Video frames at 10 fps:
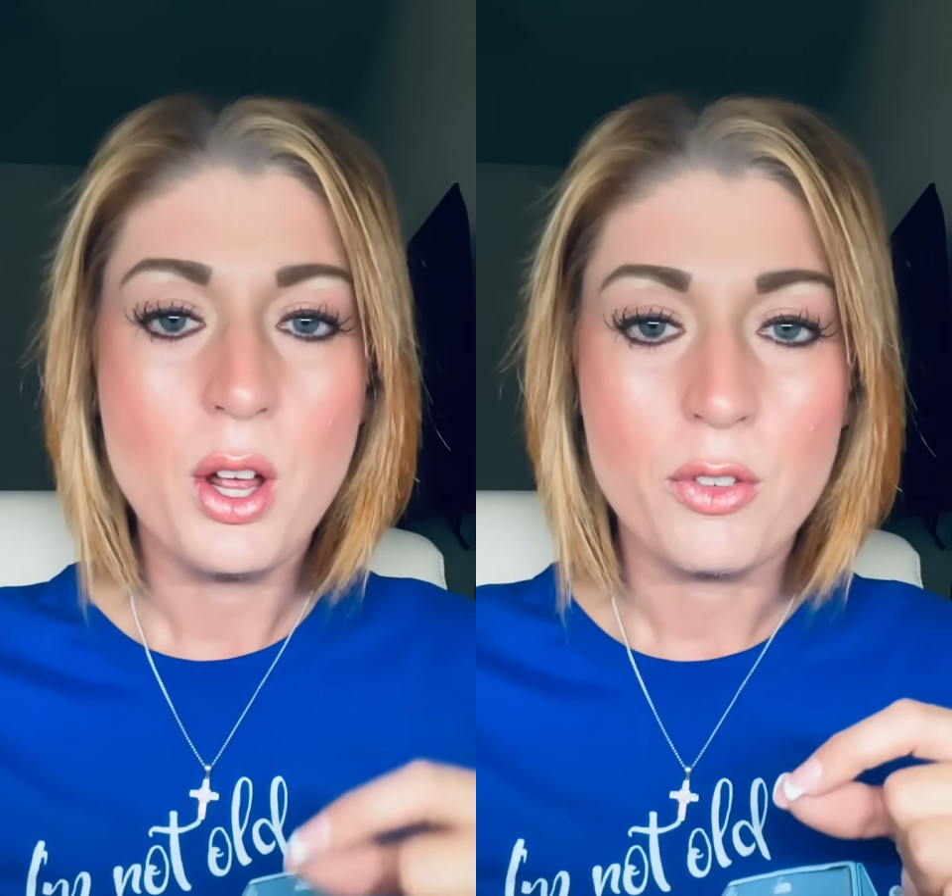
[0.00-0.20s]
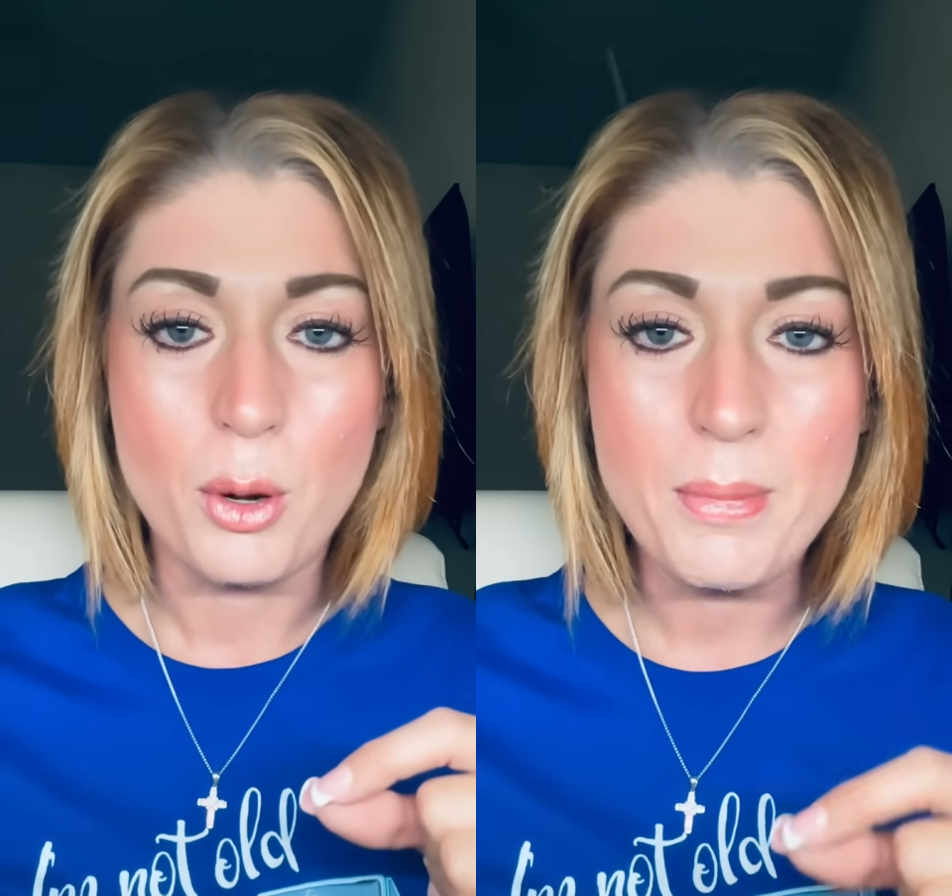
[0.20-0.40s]

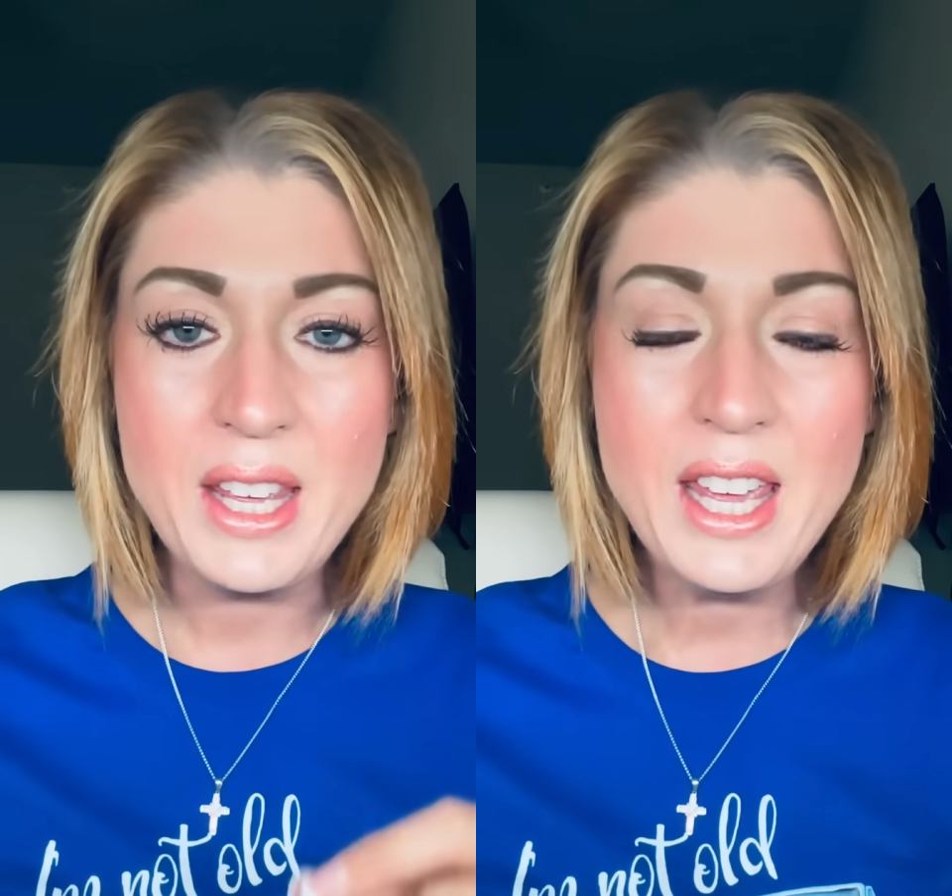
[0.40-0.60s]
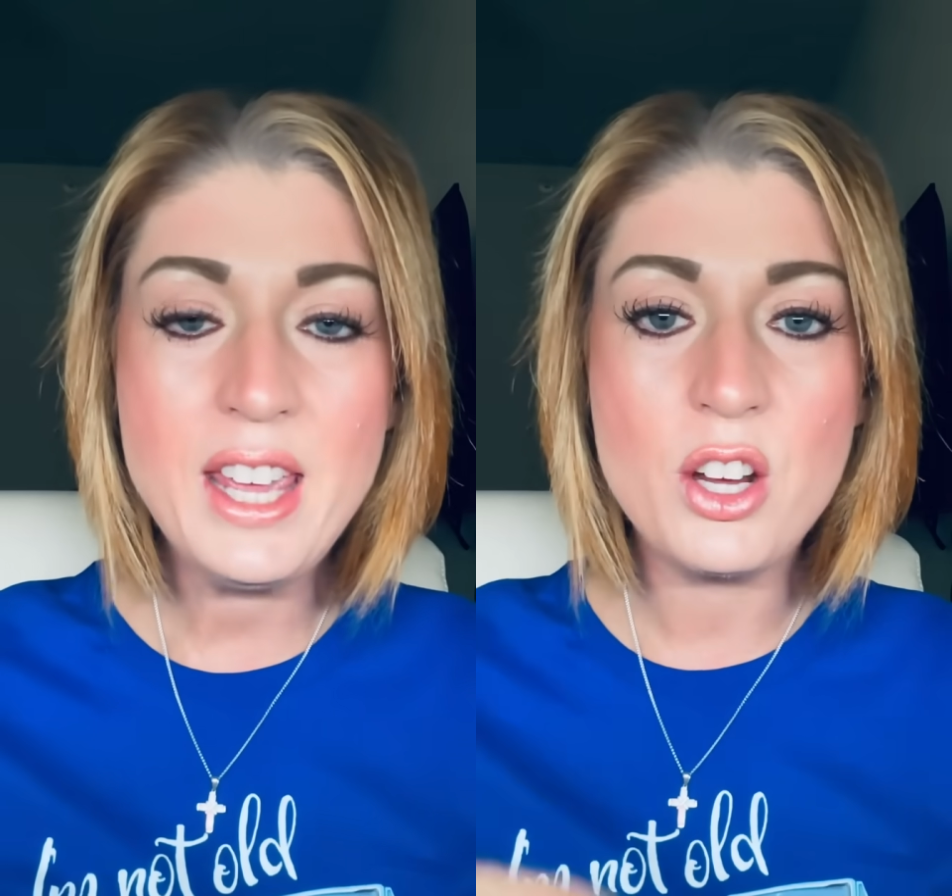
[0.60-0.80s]
From
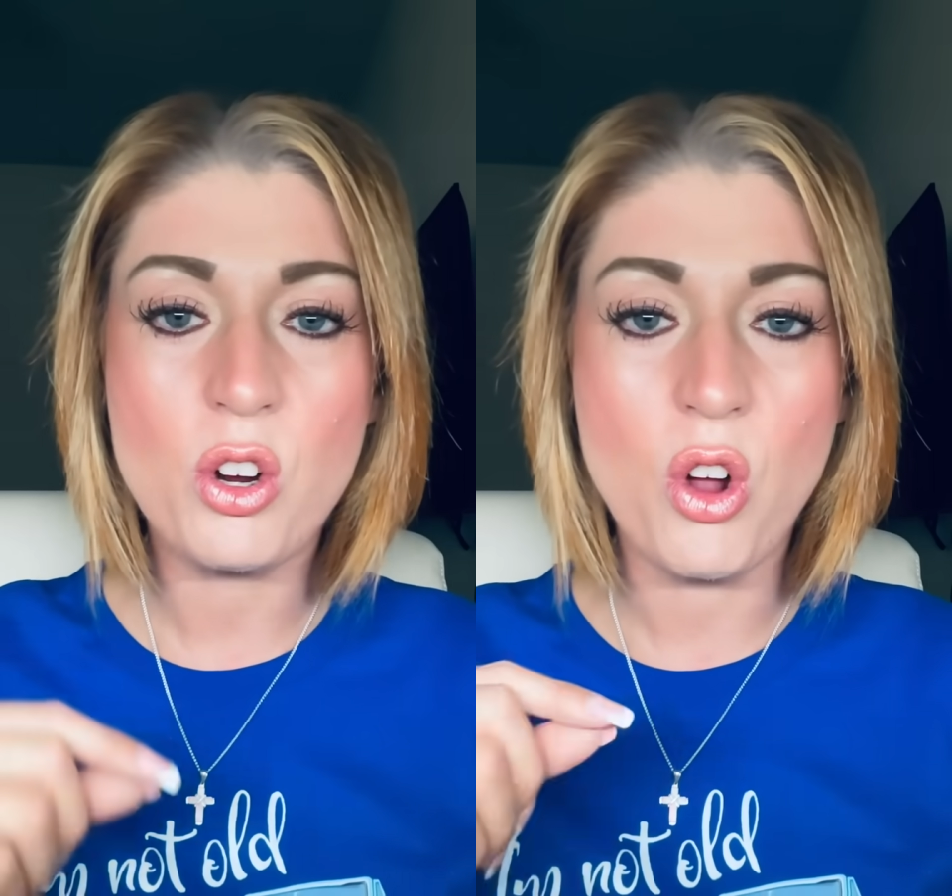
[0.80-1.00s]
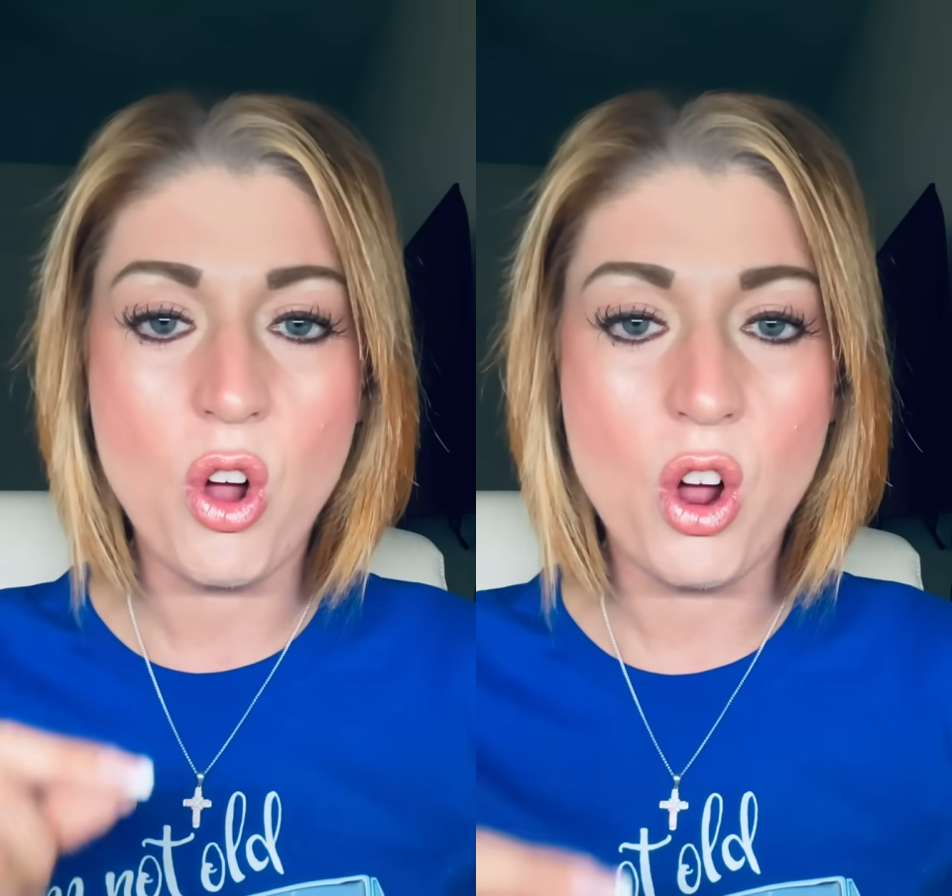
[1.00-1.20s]

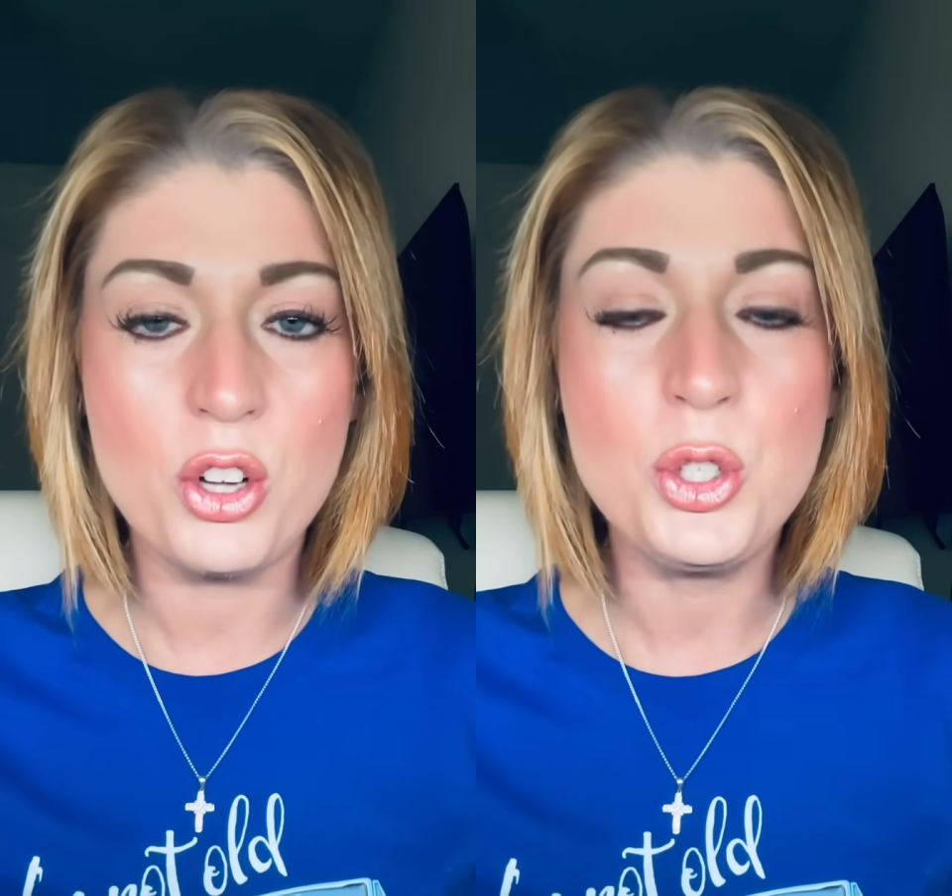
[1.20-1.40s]
here on,